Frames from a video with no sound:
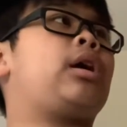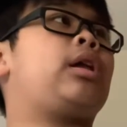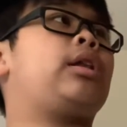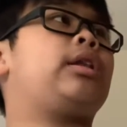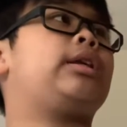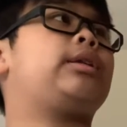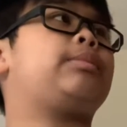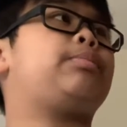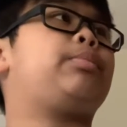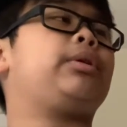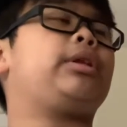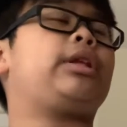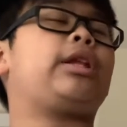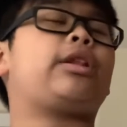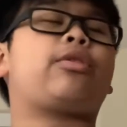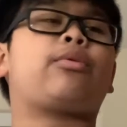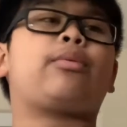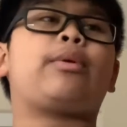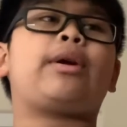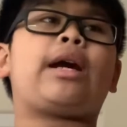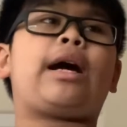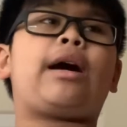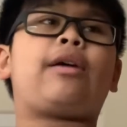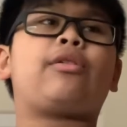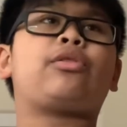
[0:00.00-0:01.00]
Let's put the
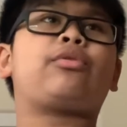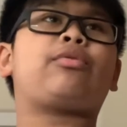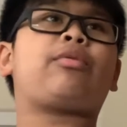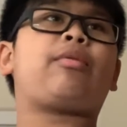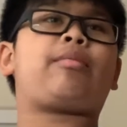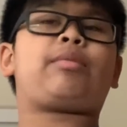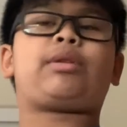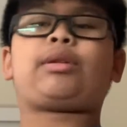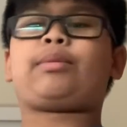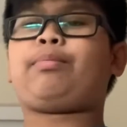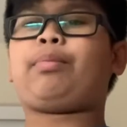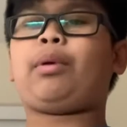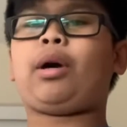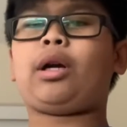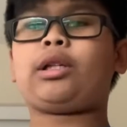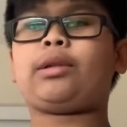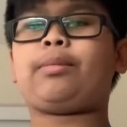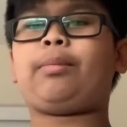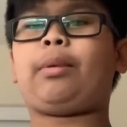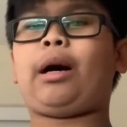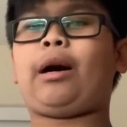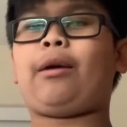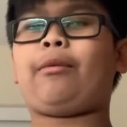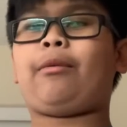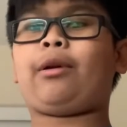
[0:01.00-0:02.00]
three hours from
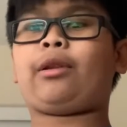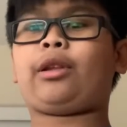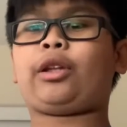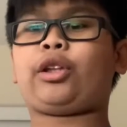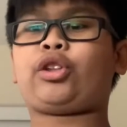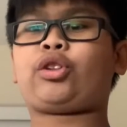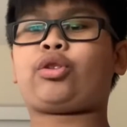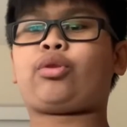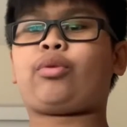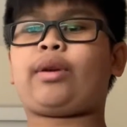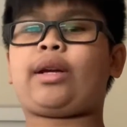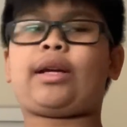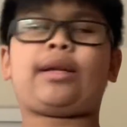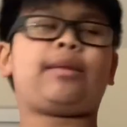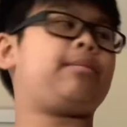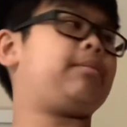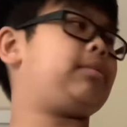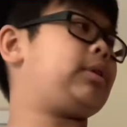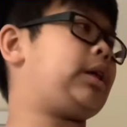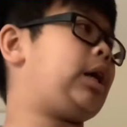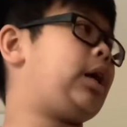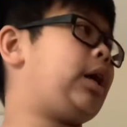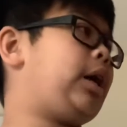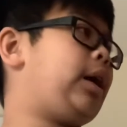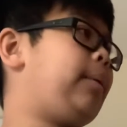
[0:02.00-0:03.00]
SpongeBob on the
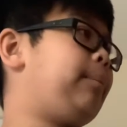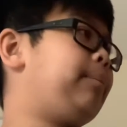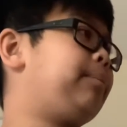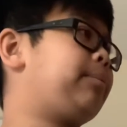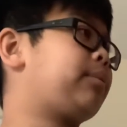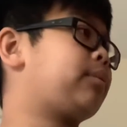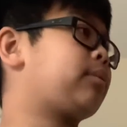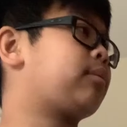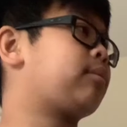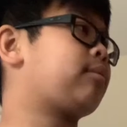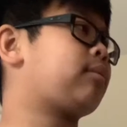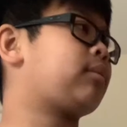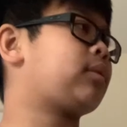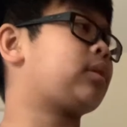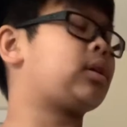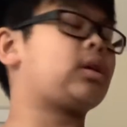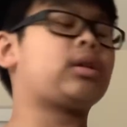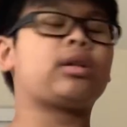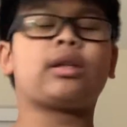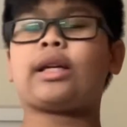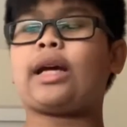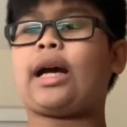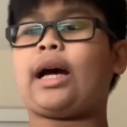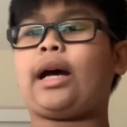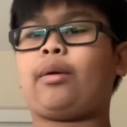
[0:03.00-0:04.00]
screen. Um,
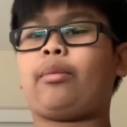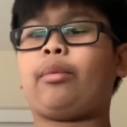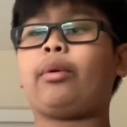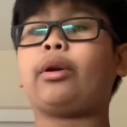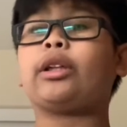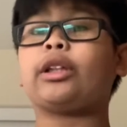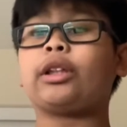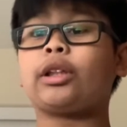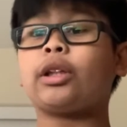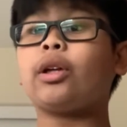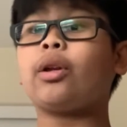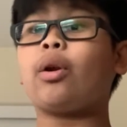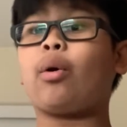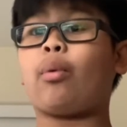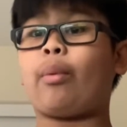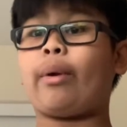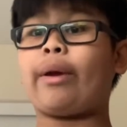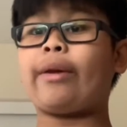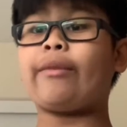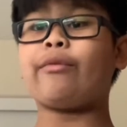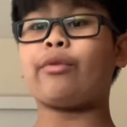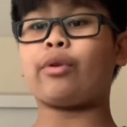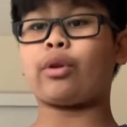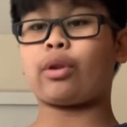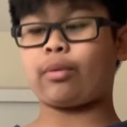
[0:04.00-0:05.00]
yeah, we're just gonna
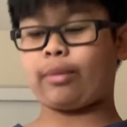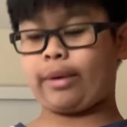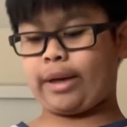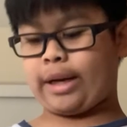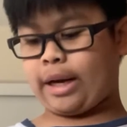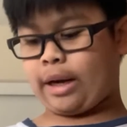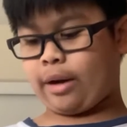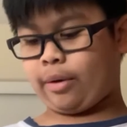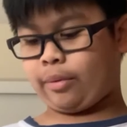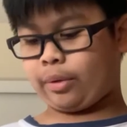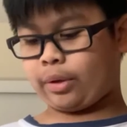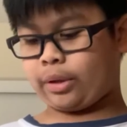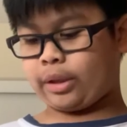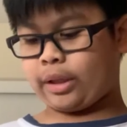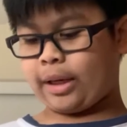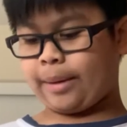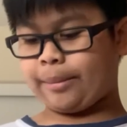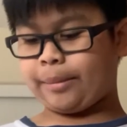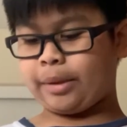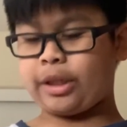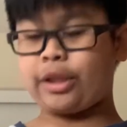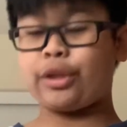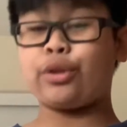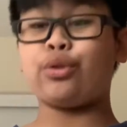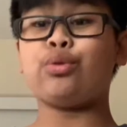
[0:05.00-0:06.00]
wait for three hours, and
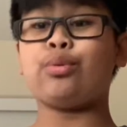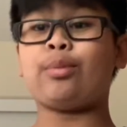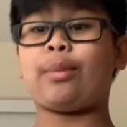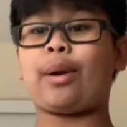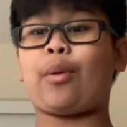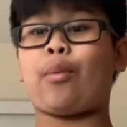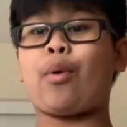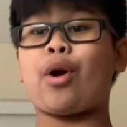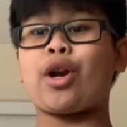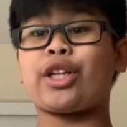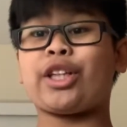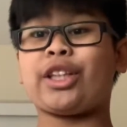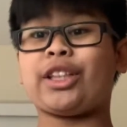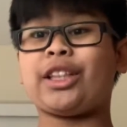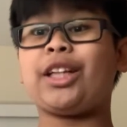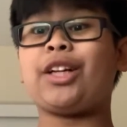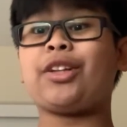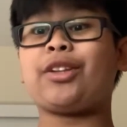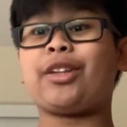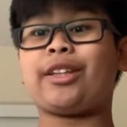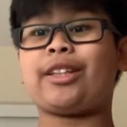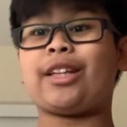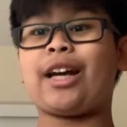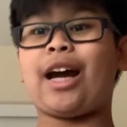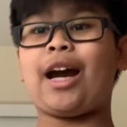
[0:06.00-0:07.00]
I'm gonna use my watch and tell
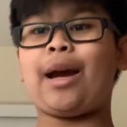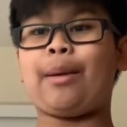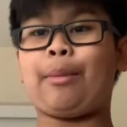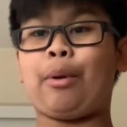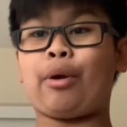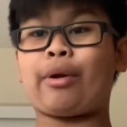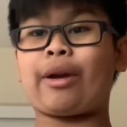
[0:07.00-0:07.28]
the time.